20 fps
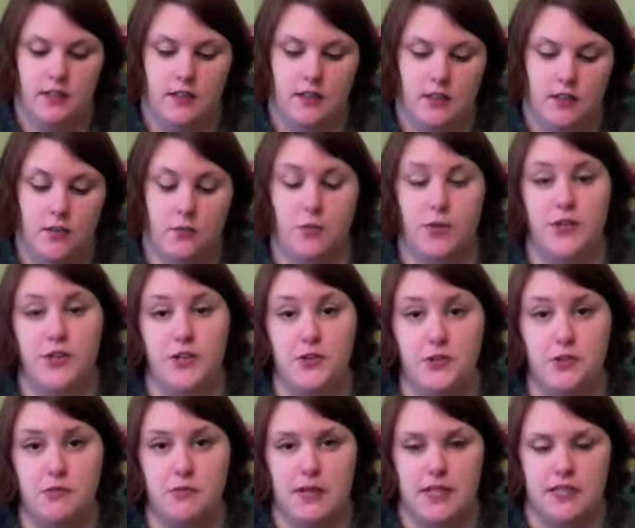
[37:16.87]
or
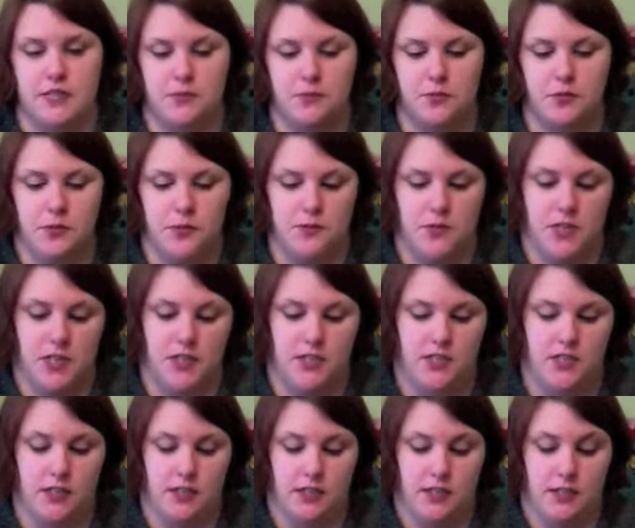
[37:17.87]
renewed my subscription, I
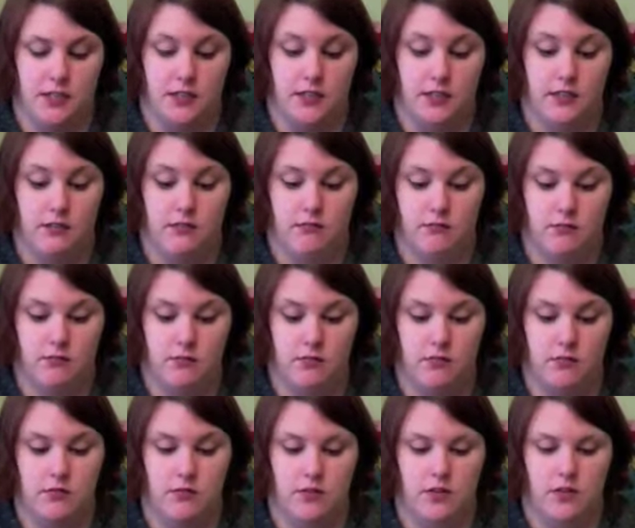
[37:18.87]
should say,
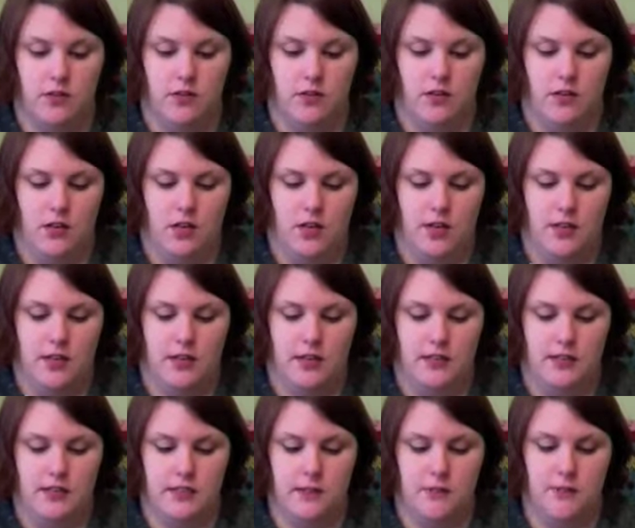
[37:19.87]

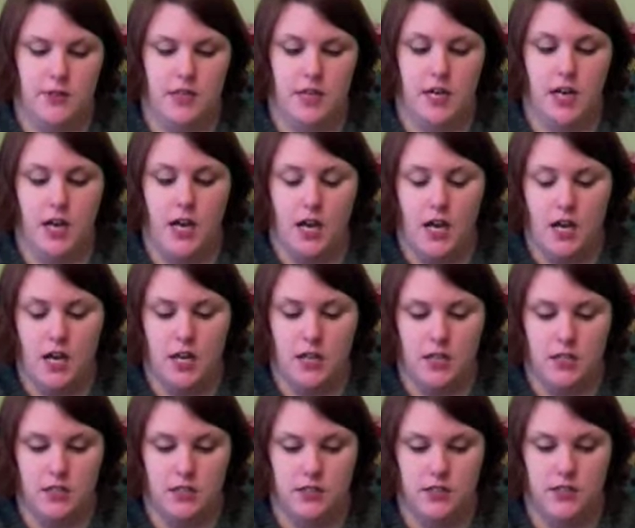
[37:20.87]
is
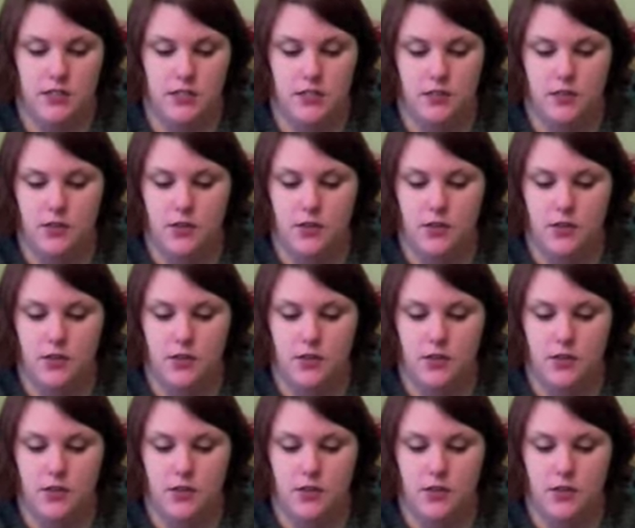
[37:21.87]
because